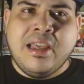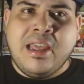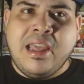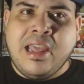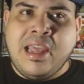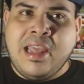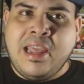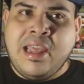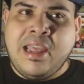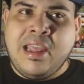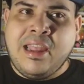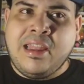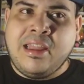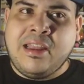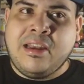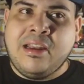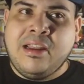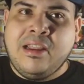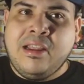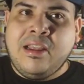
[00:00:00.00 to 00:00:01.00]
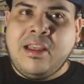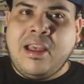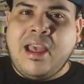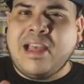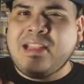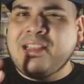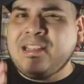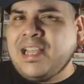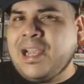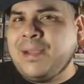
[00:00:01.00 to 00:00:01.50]
And
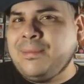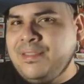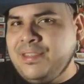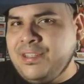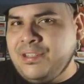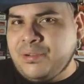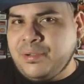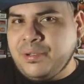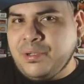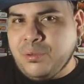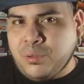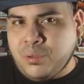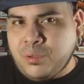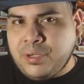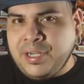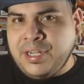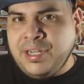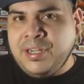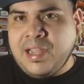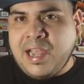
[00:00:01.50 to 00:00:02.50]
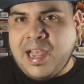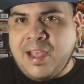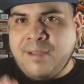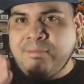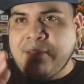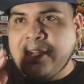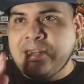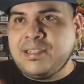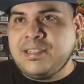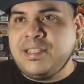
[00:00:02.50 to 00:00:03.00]
at the time of this recording, I have
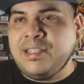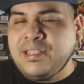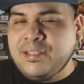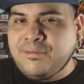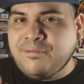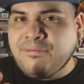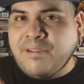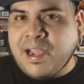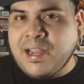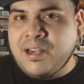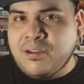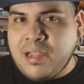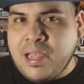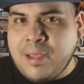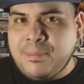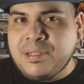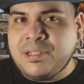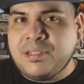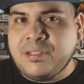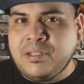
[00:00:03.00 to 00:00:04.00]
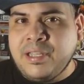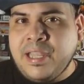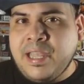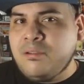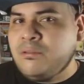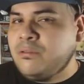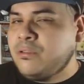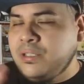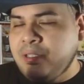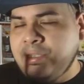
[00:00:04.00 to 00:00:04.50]
not seen the final episode yet,
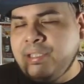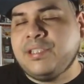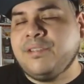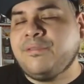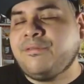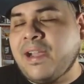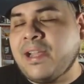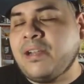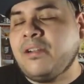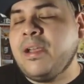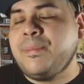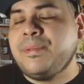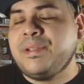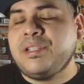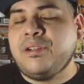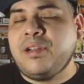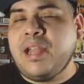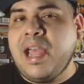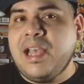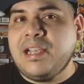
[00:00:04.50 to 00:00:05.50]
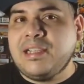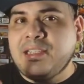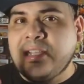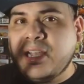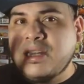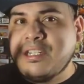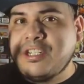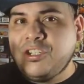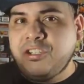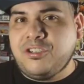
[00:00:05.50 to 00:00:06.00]
or at least the final episode has
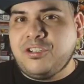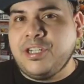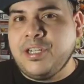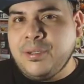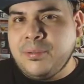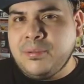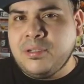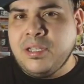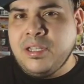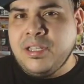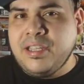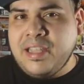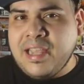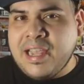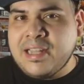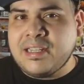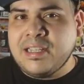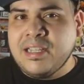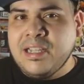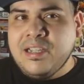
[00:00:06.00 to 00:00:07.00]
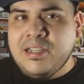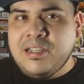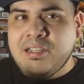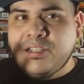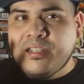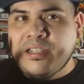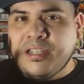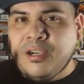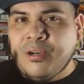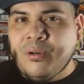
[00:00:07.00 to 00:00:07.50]
not streamed yet.
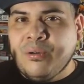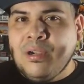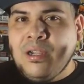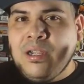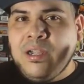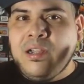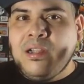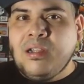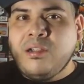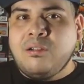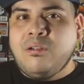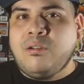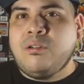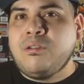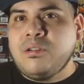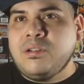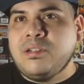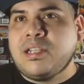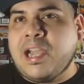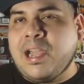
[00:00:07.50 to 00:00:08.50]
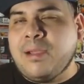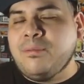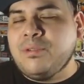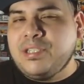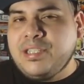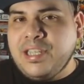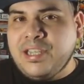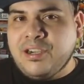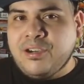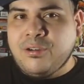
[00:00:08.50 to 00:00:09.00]
So time will
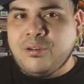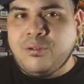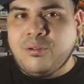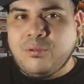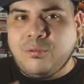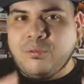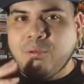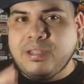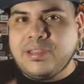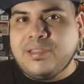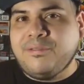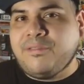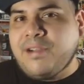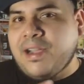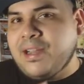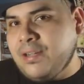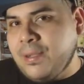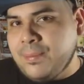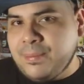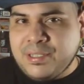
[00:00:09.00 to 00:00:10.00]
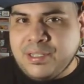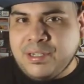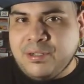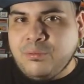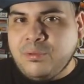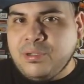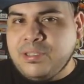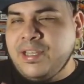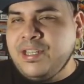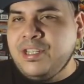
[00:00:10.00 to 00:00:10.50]
tell what the final episode,
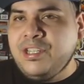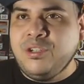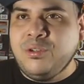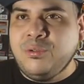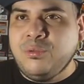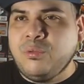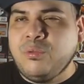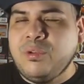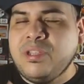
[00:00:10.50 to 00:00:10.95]
what they do